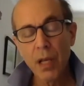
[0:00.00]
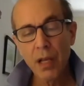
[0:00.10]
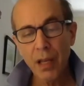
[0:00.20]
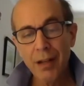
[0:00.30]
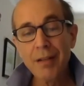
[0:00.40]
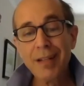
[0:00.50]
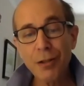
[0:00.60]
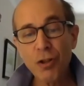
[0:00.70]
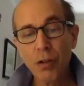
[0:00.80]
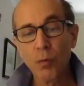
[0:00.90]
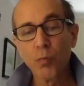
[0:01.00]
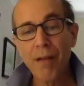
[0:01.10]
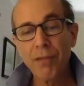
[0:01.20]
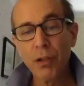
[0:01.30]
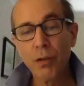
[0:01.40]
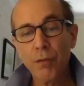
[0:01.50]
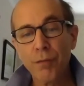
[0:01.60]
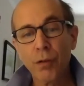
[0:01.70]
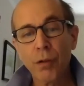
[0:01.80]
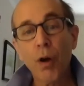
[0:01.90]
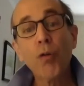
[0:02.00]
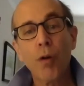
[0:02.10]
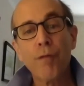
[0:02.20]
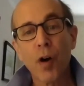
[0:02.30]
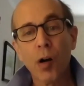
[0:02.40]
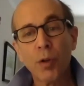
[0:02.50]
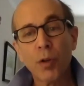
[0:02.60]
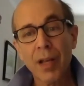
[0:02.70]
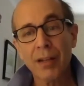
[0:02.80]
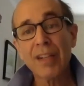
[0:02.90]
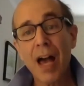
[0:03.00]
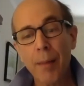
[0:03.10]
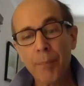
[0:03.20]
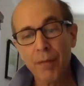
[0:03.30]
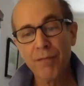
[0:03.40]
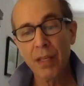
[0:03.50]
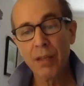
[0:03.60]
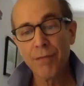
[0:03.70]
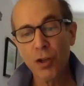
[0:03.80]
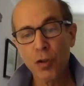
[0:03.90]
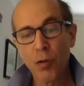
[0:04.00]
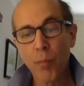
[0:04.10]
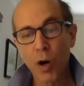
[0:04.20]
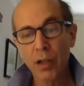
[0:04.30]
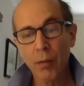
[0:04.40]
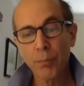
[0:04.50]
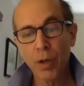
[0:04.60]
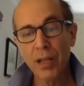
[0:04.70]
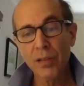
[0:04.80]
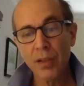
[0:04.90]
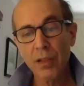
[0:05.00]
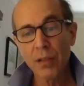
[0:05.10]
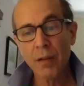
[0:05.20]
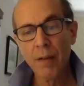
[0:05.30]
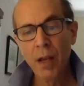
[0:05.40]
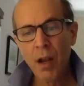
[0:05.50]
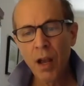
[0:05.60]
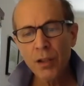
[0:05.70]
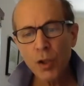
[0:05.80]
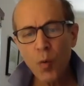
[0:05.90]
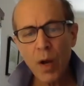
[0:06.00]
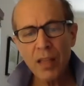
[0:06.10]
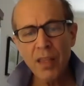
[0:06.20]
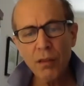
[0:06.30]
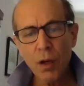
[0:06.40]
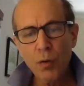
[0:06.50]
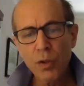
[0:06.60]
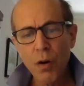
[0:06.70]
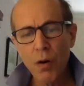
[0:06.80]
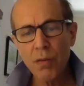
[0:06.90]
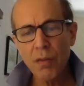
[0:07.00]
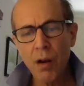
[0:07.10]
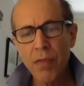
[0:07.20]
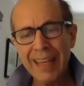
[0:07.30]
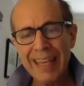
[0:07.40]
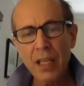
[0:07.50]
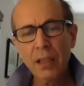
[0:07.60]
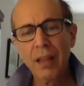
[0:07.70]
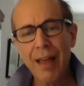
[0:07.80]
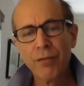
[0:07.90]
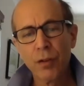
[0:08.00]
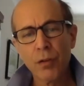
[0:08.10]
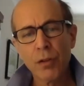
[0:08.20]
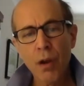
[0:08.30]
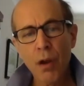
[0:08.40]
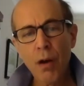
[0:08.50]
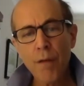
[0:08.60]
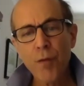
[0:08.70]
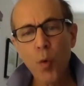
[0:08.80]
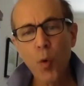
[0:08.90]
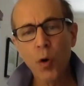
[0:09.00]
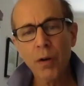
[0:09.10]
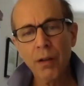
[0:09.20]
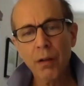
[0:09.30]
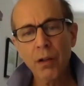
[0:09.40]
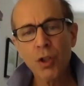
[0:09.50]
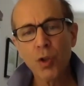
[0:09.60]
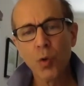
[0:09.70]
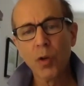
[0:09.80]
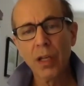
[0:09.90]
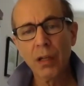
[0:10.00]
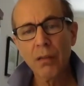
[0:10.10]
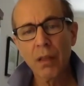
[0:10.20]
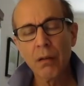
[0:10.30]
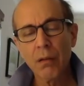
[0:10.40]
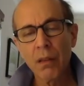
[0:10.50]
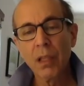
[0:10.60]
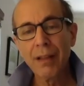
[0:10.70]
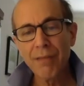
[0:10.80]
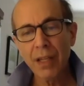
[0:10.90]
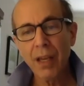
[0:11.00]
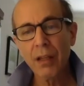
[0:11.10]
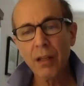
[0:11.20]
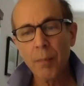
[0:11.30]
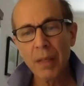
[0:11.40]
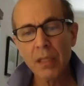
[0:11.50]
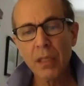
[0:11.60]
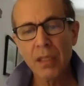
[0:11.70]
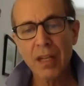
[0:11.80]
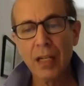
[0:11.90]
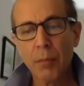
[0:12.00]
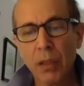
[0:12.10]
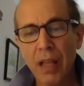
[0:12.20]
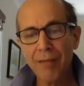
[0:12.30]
in additional revenue for cocoa farmers on top of the official market prices. So I think those are the key levers for assuring the living income and sustainable life.